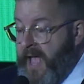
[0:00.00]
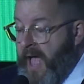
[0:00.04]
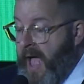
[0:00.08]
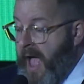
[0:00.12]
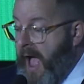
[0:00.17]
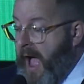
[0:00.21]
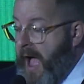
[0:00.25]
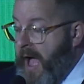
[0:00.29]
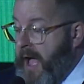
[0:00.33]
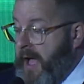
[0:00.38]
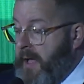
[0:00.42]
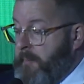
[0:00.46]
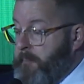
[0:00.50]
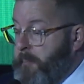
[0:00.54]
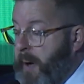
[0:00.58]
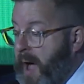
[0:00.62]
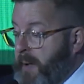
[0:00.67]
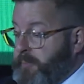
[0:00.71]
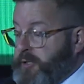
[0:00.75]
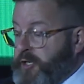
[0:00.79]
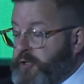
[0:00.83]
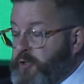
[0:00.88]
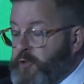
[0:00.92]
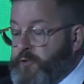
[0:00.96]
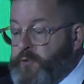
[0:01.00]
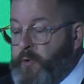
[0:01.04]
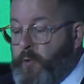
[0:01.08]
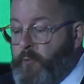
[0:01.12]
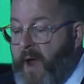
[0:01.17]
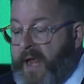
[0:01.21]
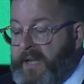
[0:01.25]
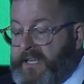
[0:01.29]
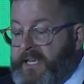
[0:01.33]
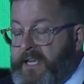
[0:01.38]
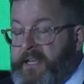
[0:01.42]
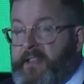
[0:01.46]
Uh, publishers were
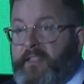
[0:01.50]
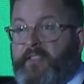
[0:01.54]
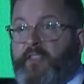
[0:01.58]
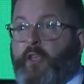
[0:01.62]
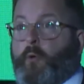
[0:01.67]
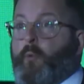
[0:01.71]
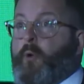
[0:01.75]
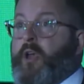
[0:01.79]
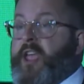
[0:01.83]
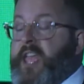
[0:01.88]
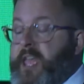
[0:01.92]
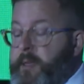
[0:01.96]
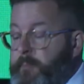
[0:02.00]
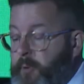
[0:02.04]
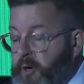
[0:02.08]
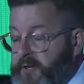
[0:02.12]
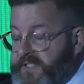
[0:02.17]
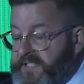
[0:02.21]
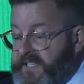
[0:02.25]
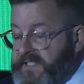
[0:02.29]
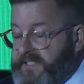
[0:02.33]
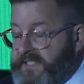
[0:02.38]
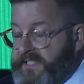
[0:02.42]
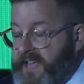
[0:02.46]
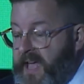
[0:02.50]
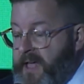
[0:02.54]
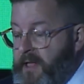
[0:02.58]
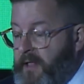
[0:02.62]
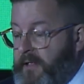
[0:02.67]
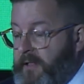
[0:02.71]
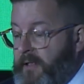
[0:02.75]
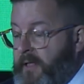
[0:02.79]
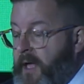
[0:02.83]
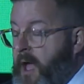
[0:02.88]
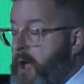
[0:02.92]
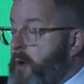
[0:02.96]
ready, there were ebooks to
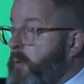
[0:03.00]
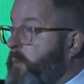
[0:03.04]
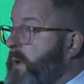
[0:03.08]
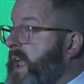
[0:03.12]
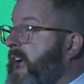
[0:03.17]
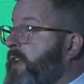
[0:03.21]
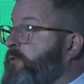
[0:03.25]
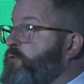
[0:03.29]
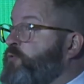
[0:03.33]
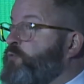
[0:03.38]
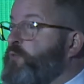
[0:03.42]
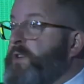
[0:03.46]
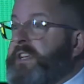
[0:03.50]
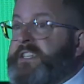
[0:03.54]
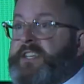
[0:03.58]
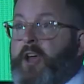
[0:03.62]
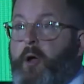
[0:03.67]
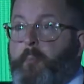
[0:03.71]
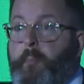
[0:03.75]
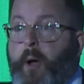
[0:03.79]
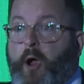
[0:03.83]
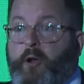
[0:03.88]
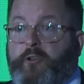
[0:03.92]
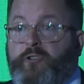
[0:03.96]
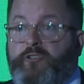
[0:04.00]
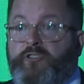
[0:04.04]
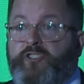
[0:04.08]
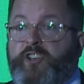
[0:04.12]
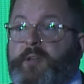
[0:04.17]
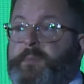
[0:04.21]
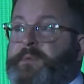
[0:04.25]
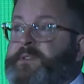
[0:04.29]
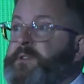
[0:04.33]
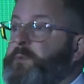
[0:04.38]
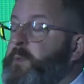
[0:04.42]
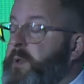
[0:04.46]
sell, we had retail
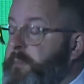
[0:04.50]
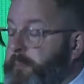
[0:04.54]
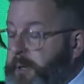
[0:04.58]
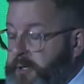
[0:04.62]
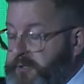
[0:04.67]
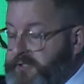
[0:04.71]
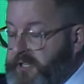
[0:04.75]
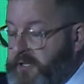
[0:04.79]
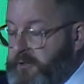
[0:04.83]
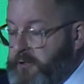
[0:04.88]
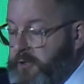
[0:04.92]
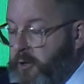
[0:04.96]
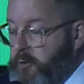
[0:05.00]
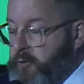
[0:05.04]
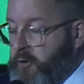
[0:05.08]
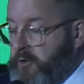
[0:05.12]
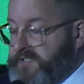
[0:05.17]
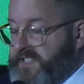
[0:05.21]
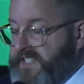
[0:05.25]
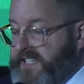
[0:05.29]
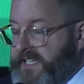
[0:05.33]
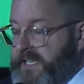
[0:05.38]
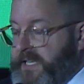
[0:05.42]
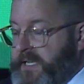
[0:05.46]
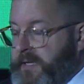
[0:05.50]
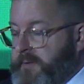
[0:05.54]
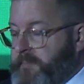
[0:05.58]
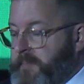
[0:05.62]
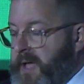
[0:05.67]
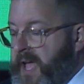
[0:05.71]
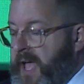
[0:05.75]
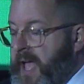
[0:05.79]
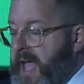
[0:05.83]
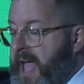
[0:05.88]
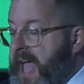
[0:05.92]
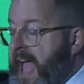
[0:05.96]
partnerships, we built a local
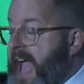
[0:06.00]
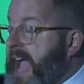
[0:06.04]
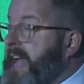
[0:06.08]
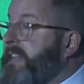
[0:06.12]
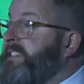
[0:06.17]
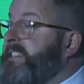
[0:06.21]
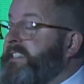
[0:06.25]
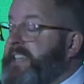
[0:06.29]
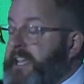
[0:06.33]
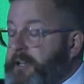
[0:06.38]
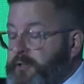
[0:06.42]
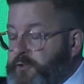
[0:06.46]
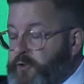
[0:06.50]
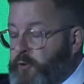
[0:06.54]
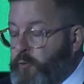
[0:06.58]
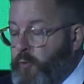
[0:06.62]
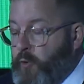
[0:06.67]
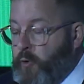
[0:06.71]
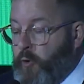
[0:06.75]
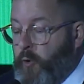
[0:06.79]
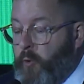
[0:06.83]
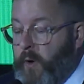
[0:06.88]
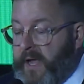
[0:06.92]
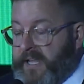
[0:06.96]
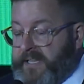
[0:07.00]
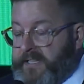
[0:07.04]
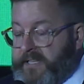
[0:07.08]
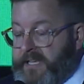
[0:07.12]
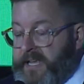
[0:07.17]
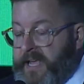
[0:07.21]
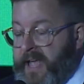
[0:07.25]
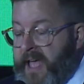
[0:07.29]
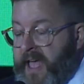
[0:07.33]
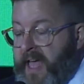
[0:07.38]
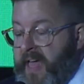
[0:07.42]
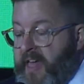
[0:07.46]
team, and sales grew quickly.